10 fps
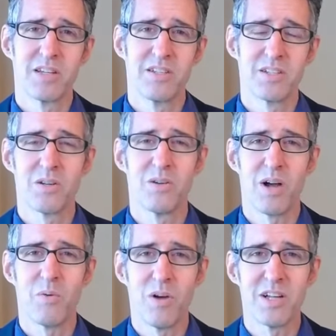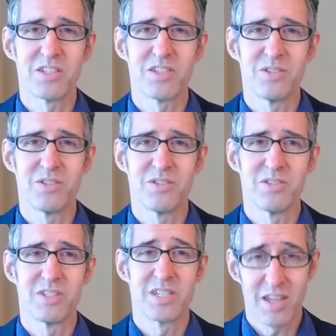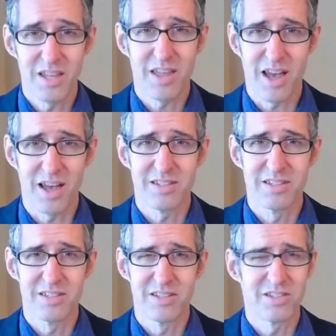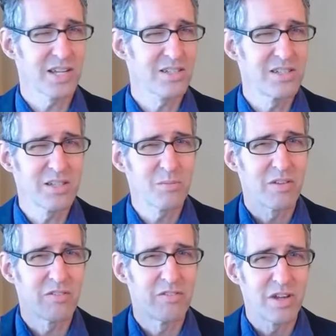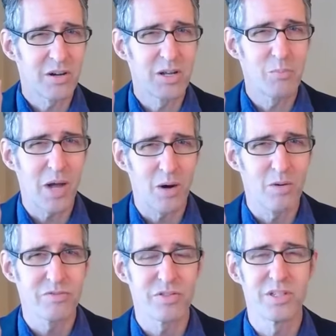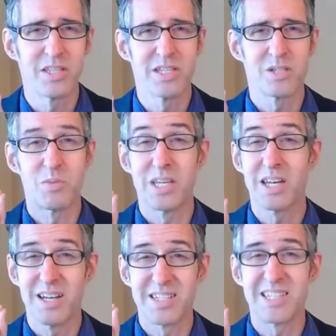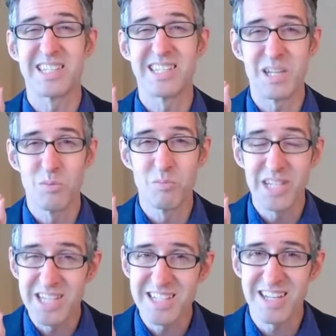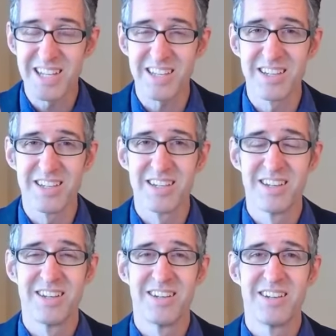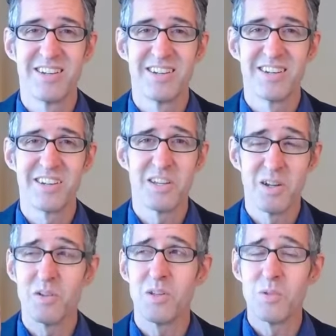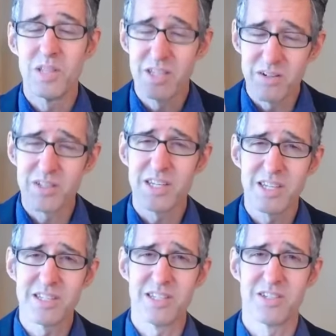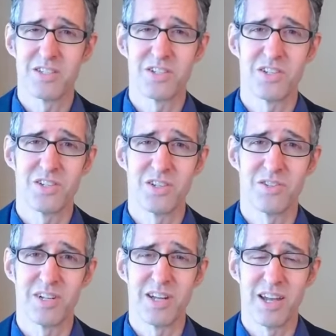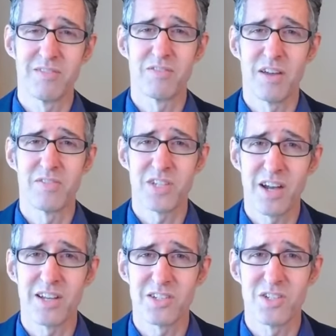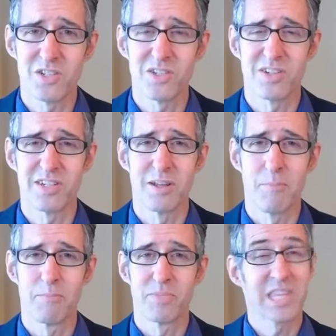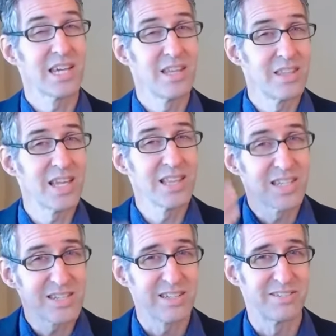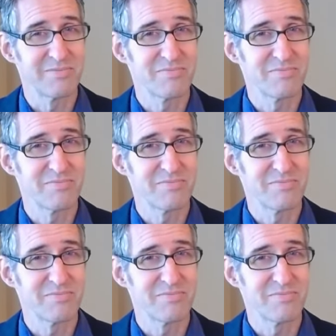So I want to say that. There's actually something very powerful in this because it's simplistic. You know, you literally can teach this to children. I've, I've taught it to children, and they listen.